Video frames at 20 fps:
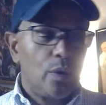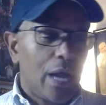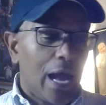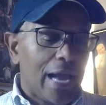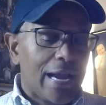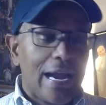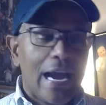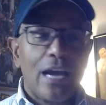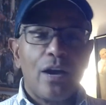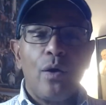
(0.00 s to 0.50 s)
I
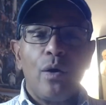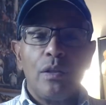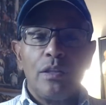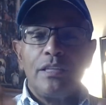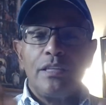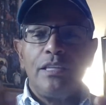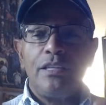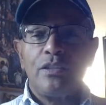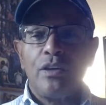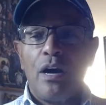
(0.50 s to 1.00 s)
got all
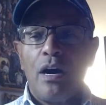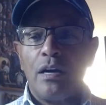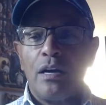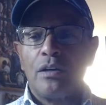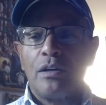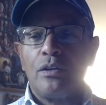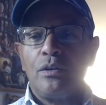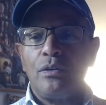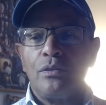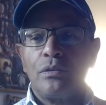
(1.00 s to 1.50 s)
of these
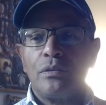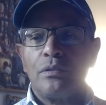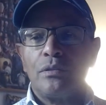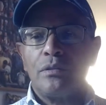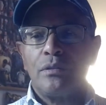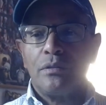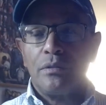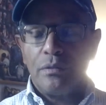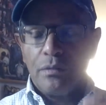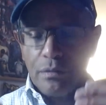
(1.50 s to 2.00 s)
articles
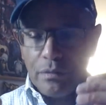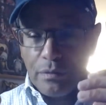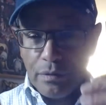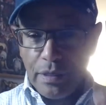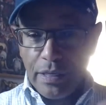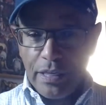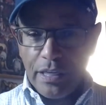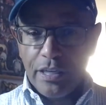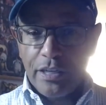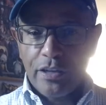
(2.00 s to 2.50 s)

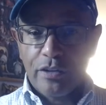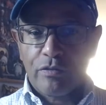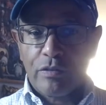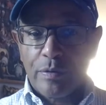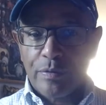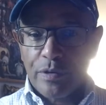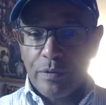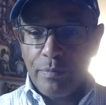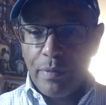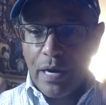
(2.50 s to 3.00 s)
in the
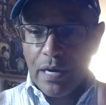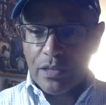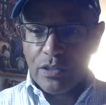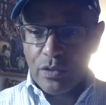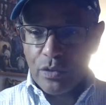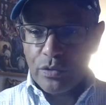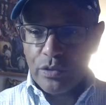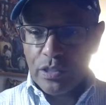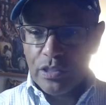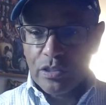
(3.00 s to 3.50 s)
description box.
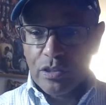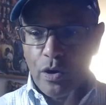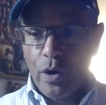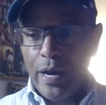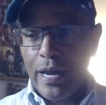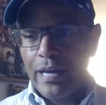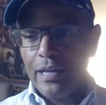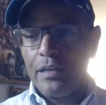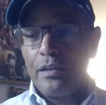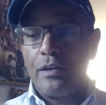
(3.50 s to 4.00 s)
So just go
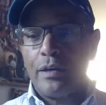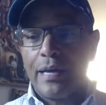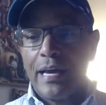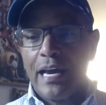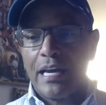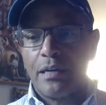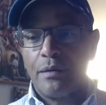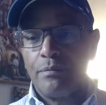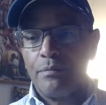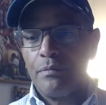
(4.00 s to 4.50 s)
ahead and look
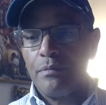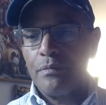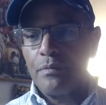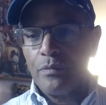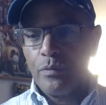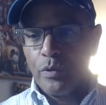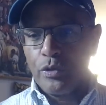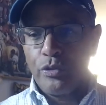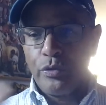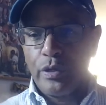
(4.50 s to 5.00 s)
at them
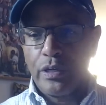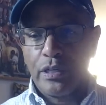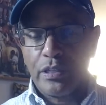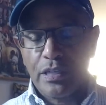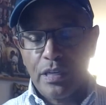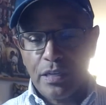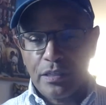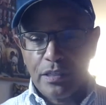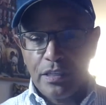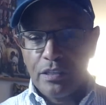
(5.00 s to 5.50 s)
when you get a
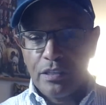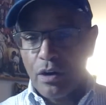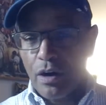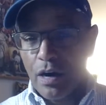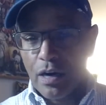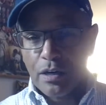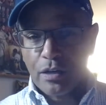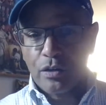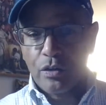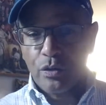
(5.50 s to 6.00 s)
chance. These are
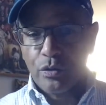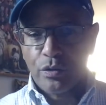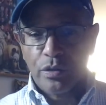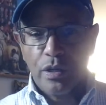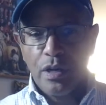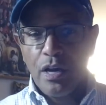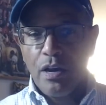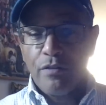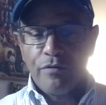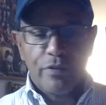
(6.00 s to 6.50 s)
articles
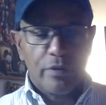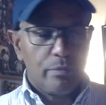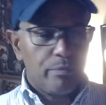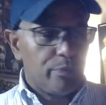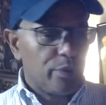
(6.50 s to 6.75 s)
from